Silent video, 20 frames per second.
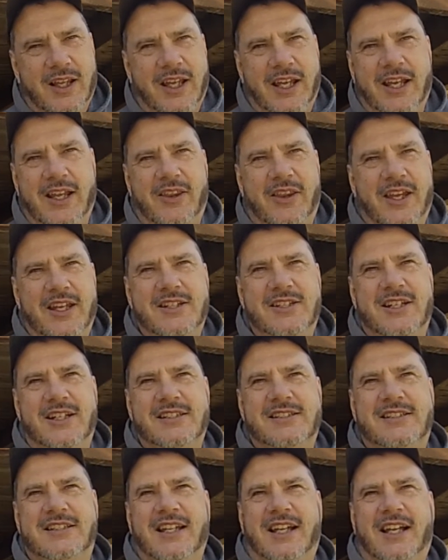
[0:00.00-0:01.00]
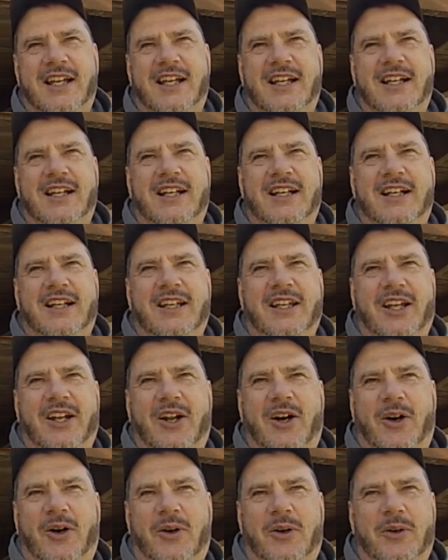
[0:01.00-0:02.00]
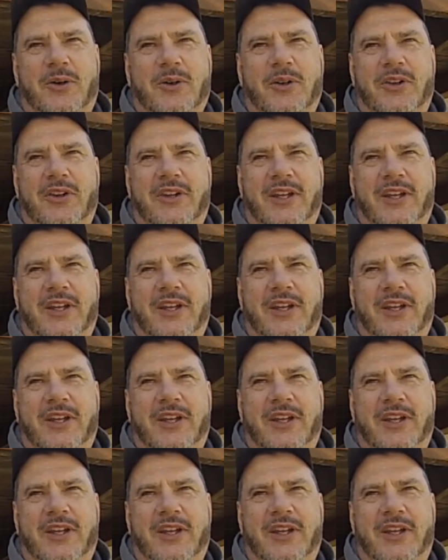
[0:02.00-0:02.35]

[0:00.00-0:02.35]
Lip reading: They just, you know,